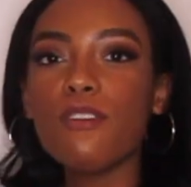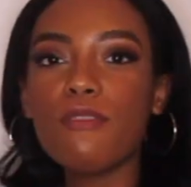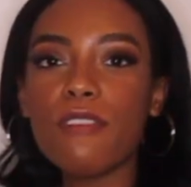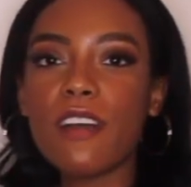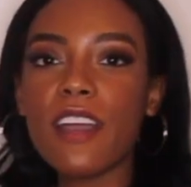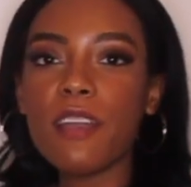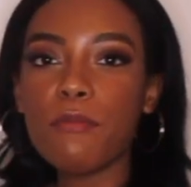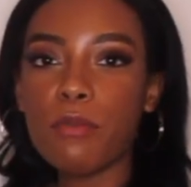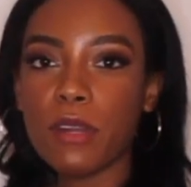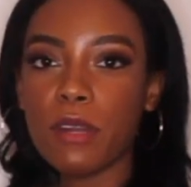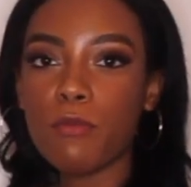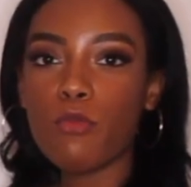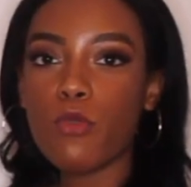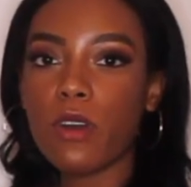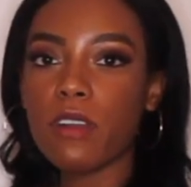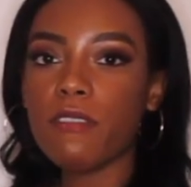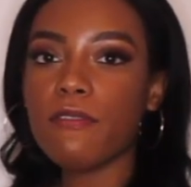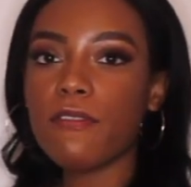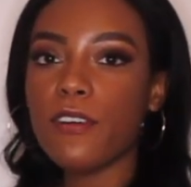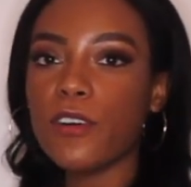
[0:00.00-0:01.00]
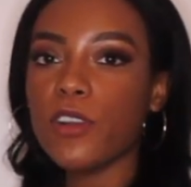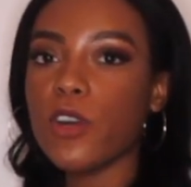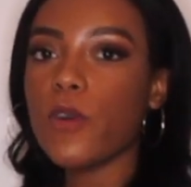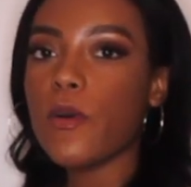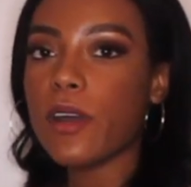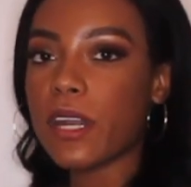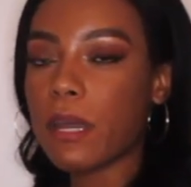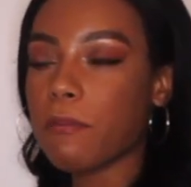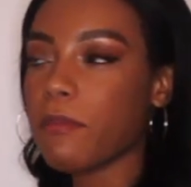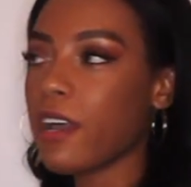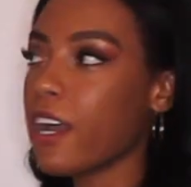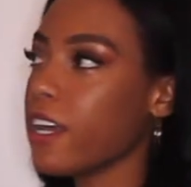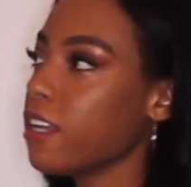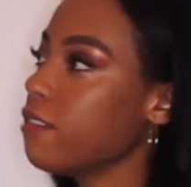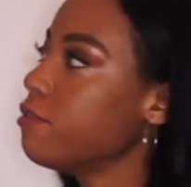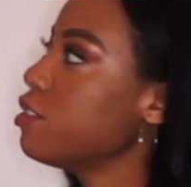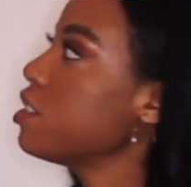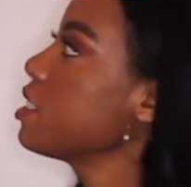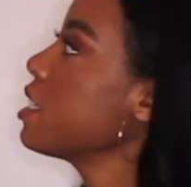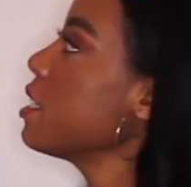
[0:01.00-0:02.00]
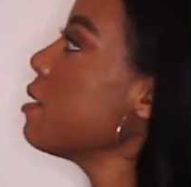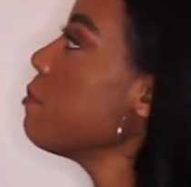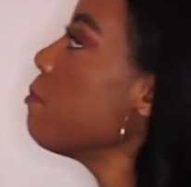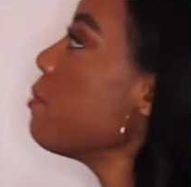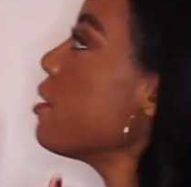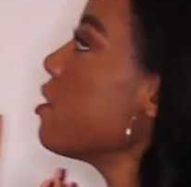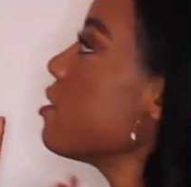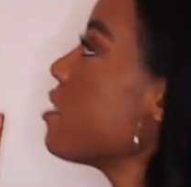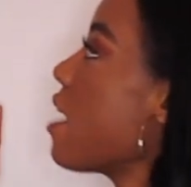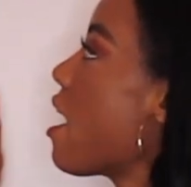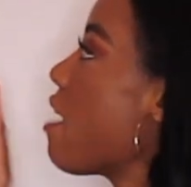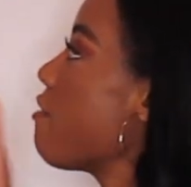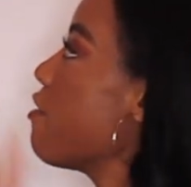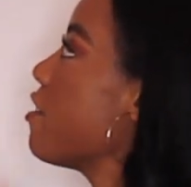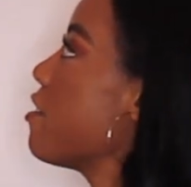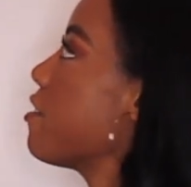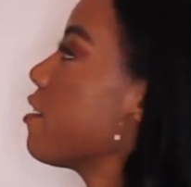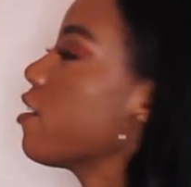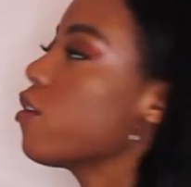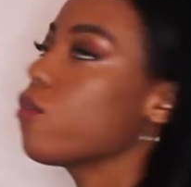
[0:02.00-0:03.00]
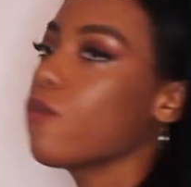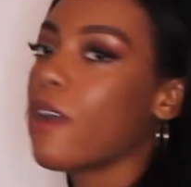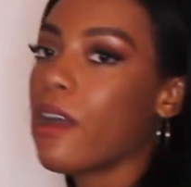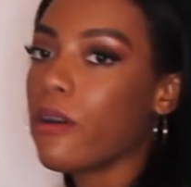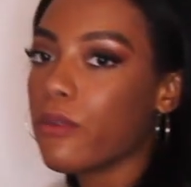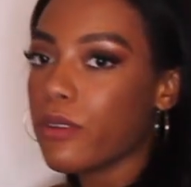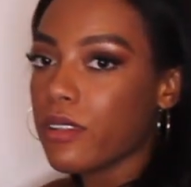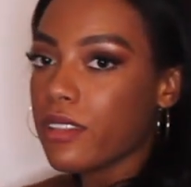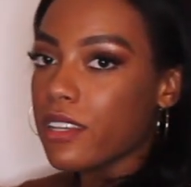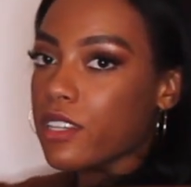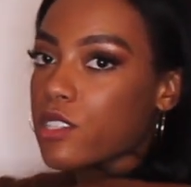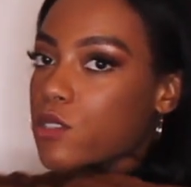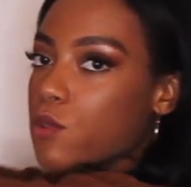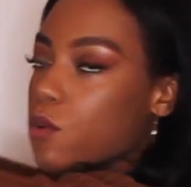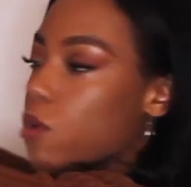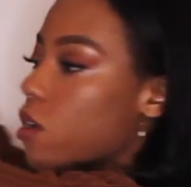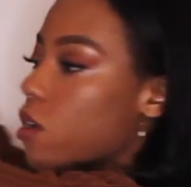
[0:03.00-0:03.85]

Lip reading: far I put up 1 photo and I'm kind of just gonna build everything around this